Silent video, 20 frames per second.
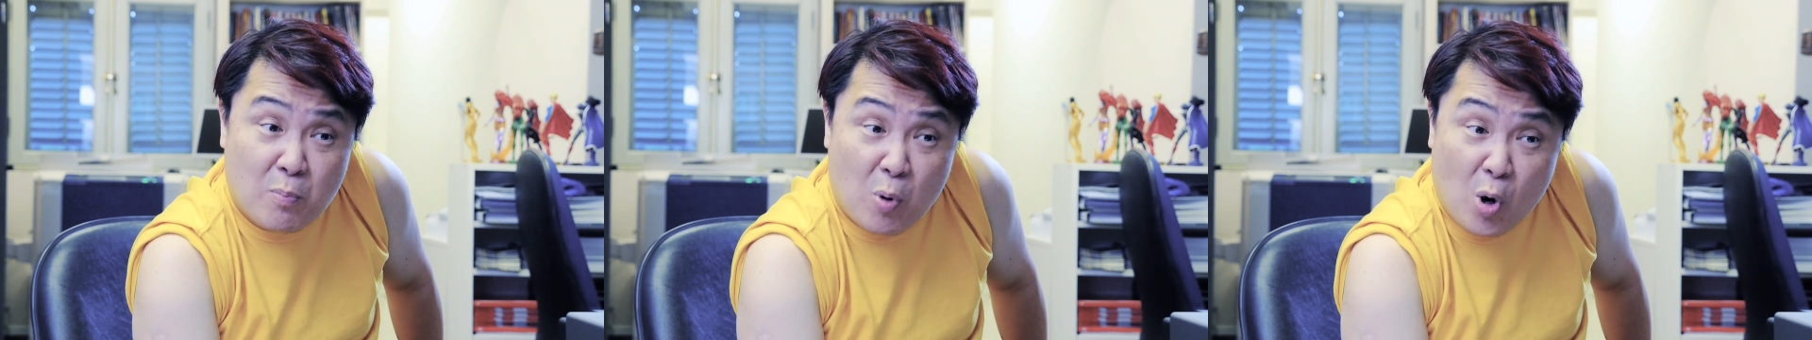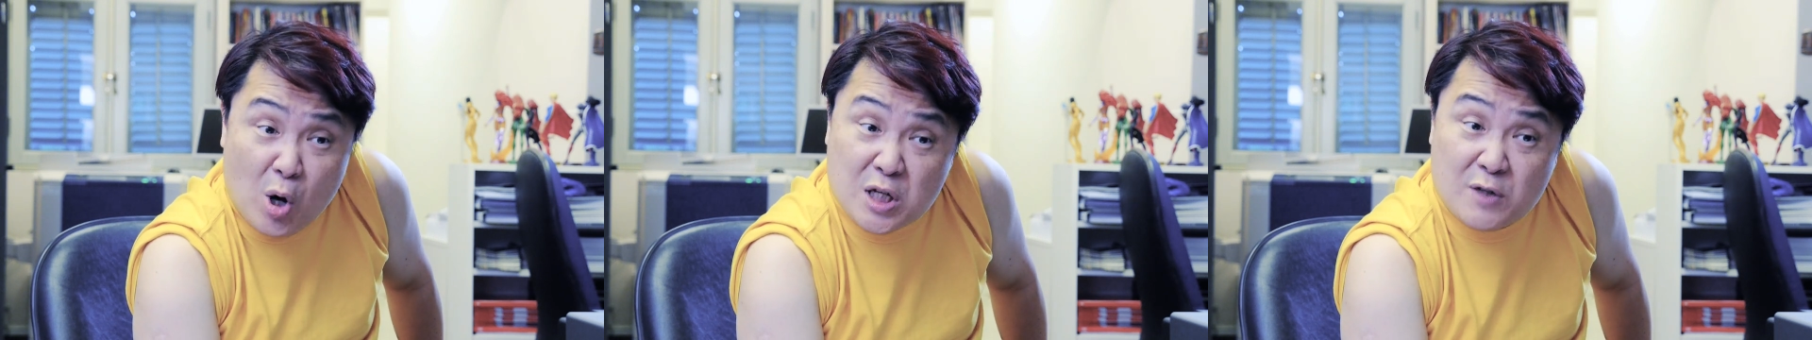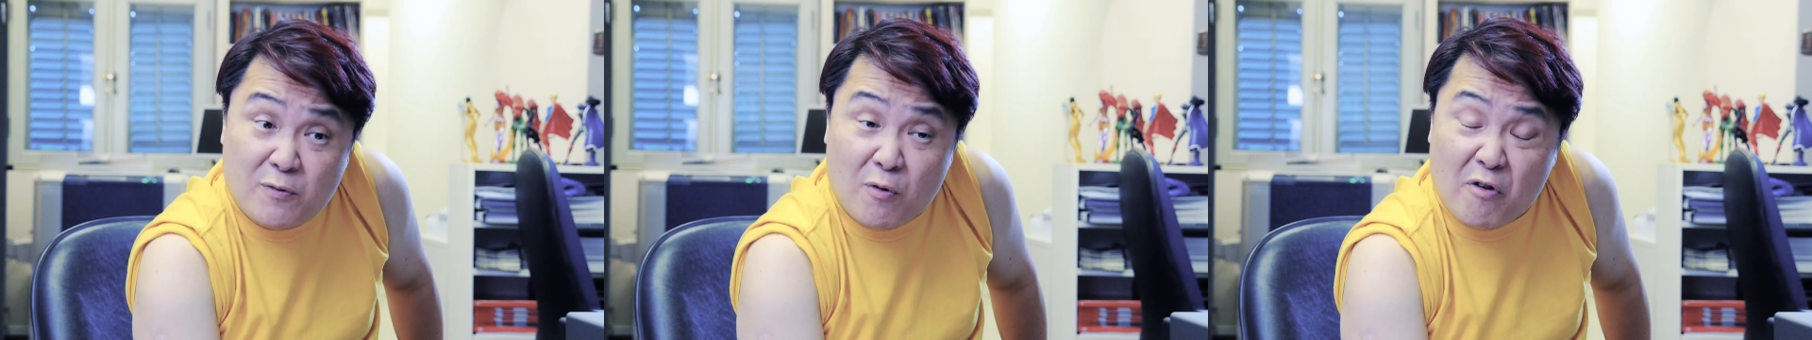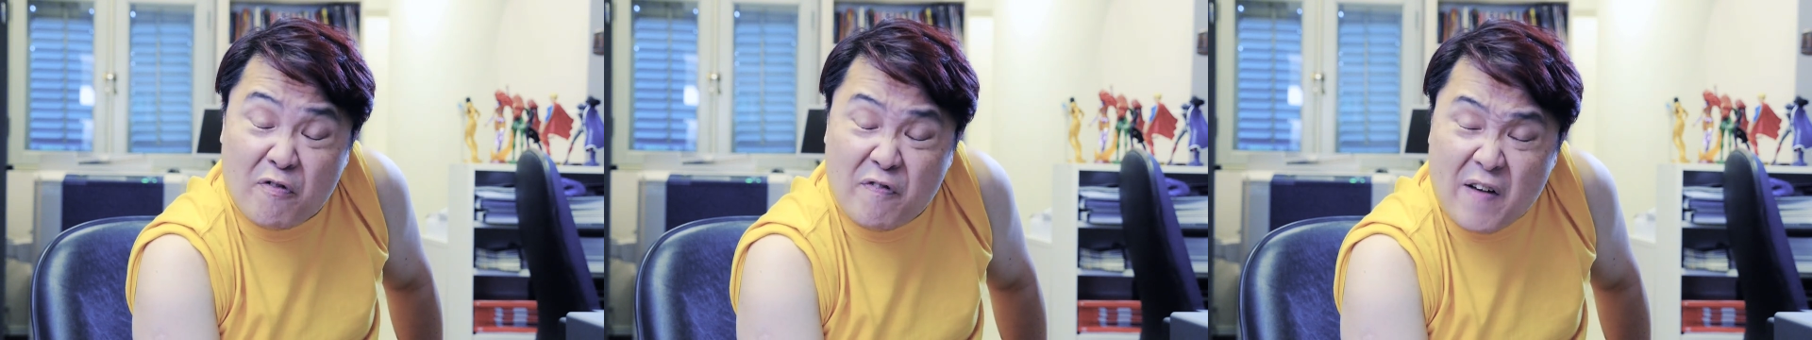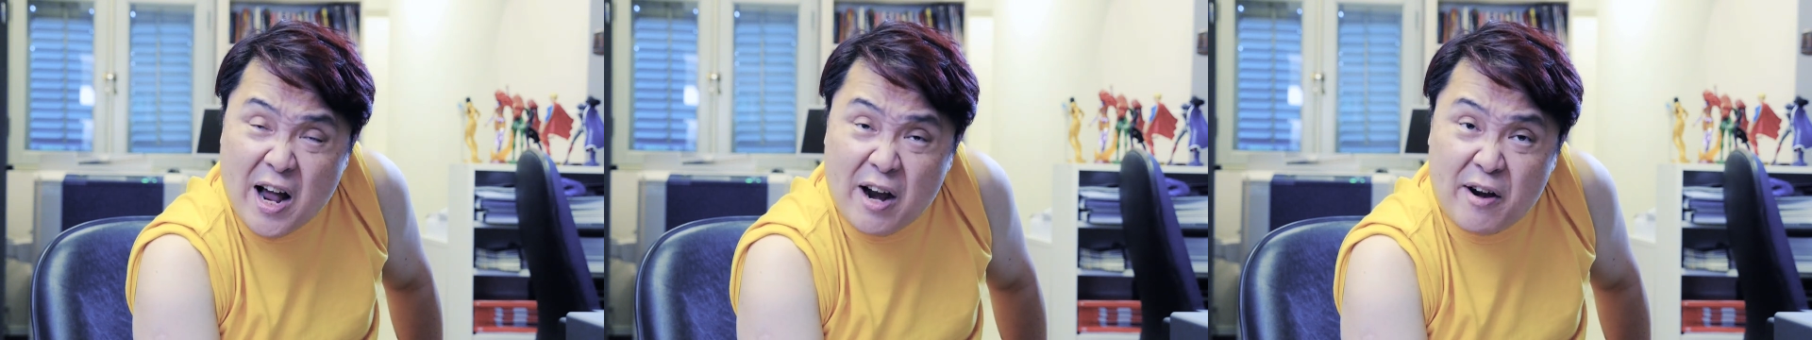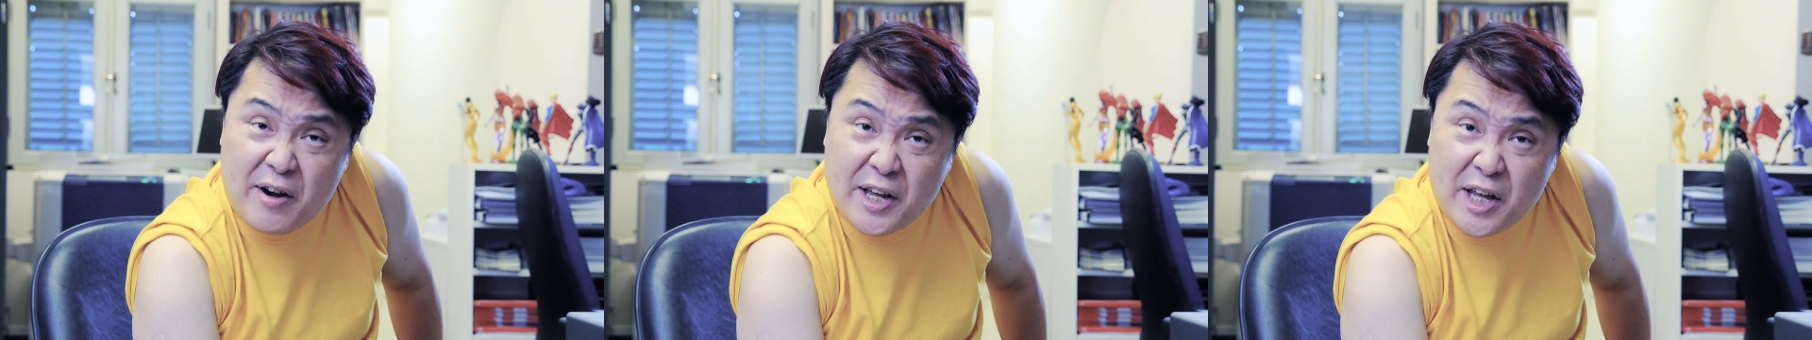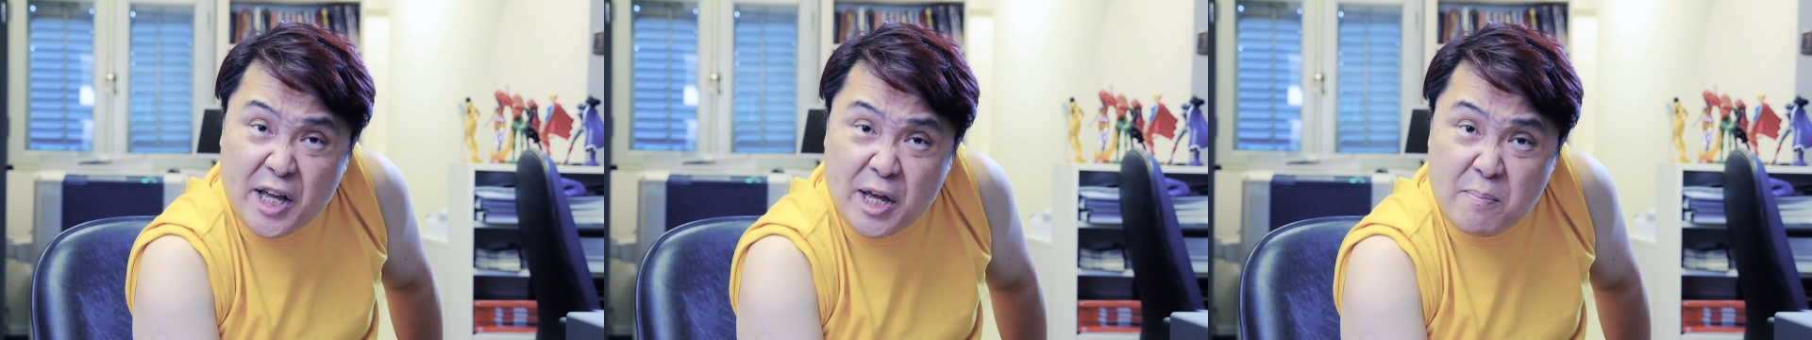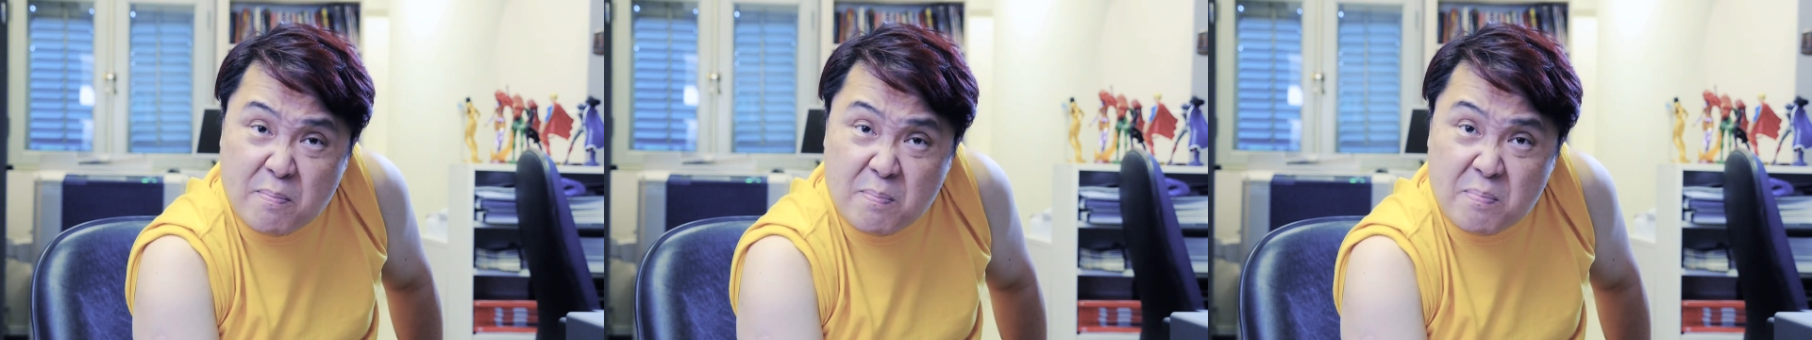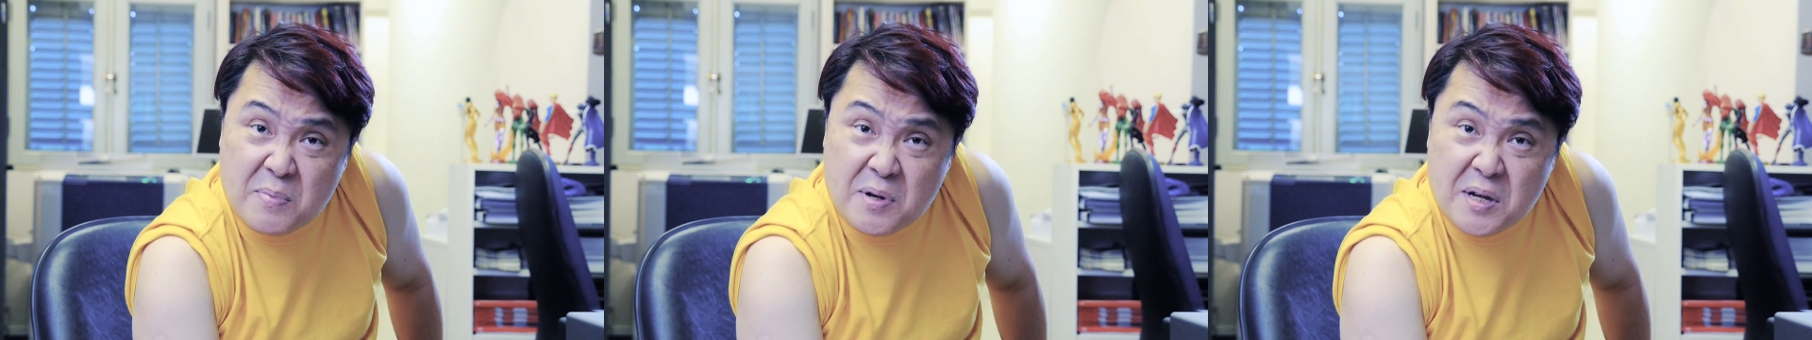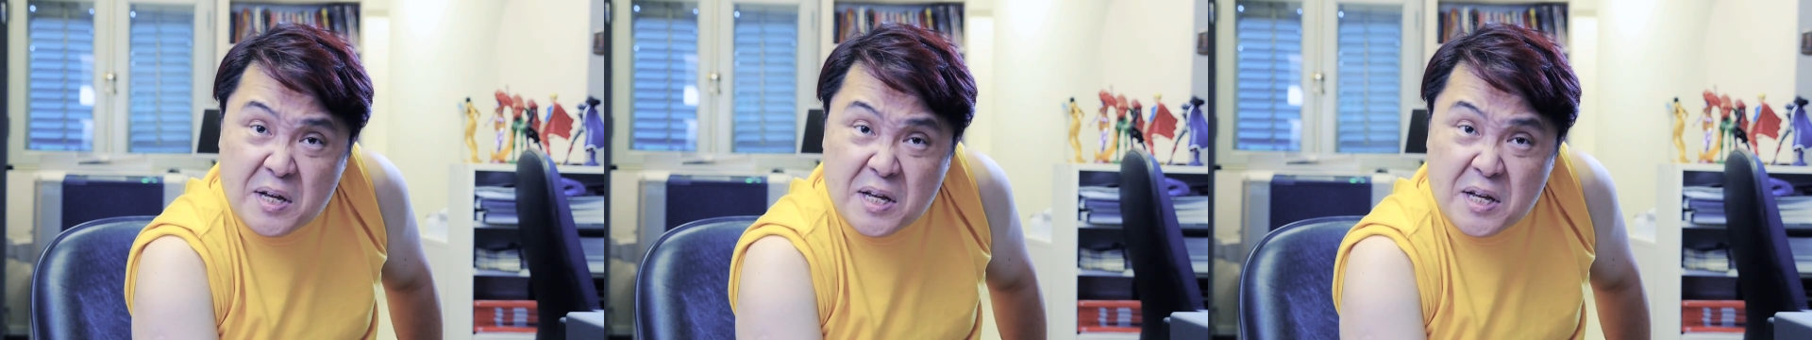boss for firing him